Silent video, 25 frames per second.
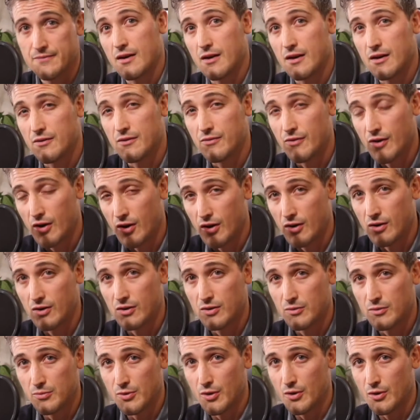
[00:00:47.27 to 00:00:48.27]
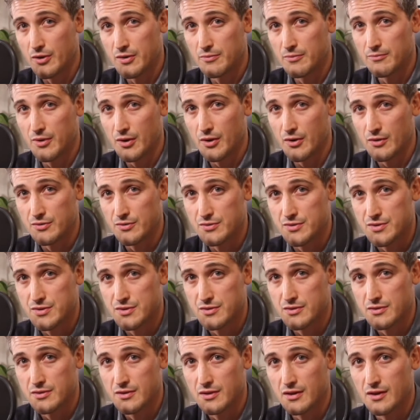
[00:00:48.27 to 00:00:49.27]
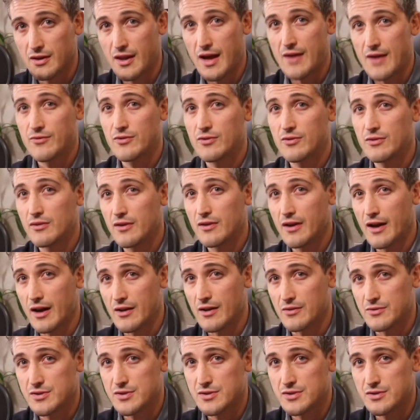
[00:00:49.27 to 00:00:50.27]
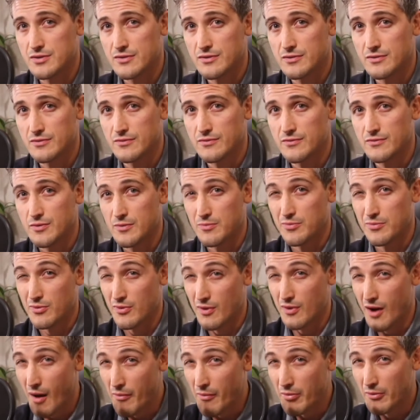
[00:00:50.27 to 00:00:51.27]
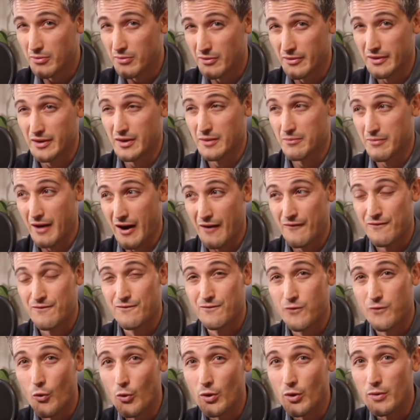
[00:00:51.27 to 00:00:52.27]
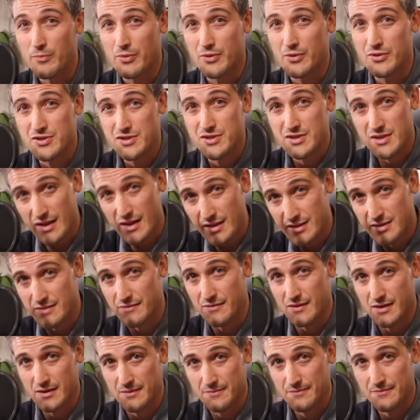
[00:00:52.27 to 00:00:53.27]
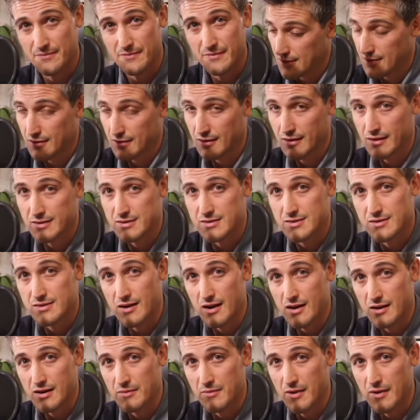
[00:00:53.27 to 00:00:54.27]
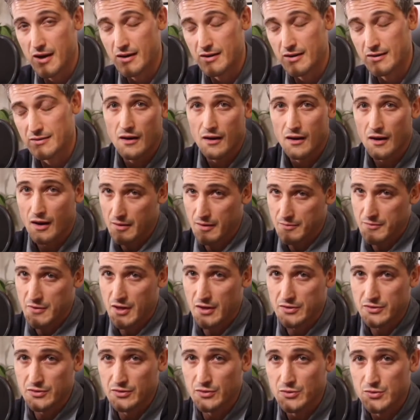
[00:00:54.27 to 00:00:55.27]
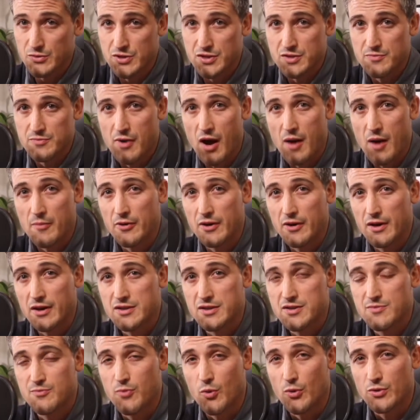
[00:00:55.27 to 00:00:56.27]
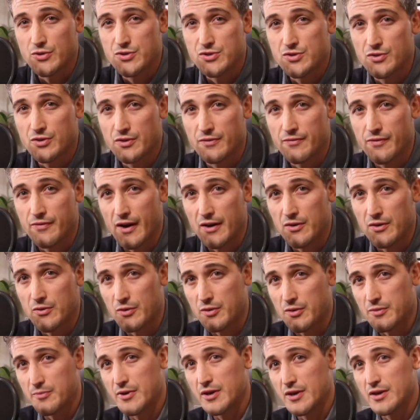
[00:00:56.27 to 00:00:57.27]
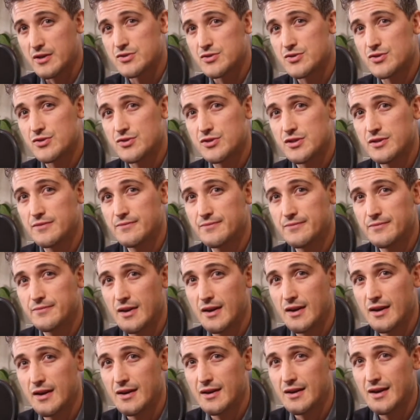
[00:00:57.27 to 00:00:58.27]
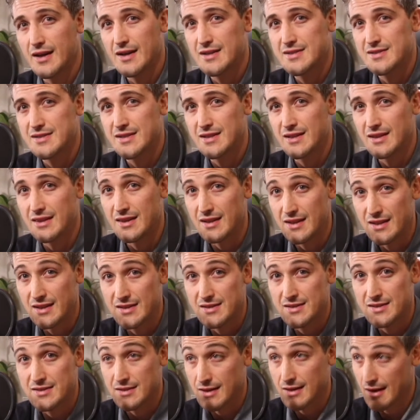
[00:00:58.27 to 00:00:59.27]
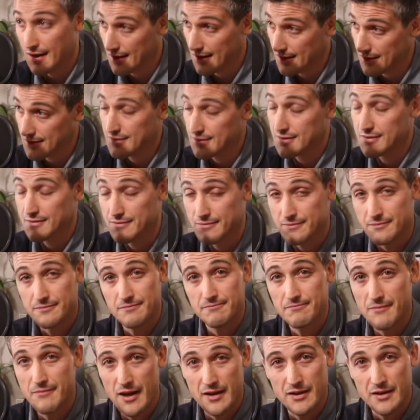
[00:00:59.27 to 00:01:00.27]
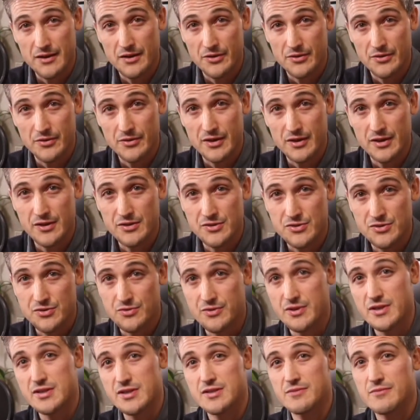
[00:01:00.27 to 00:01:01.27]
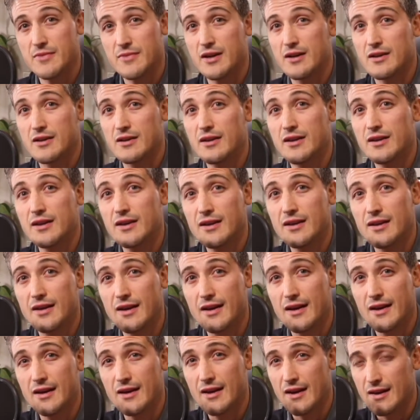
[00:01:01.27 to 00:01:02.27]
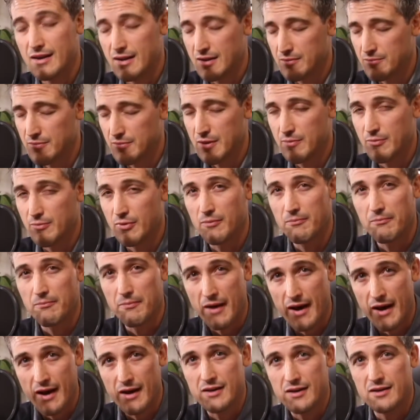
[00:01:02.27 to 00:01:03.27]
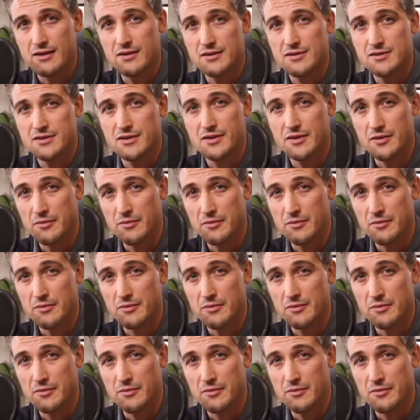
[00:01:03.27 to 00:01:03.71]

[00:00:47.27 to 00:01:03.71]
Of all broken bones, the clavicle counts for probably about 4% of them. Let's talk about it. I'm Dr. Lucius Pomerantz, board-certified orthopedic surgeon, and I see these and many other injuries in my clinic, and I get people back to their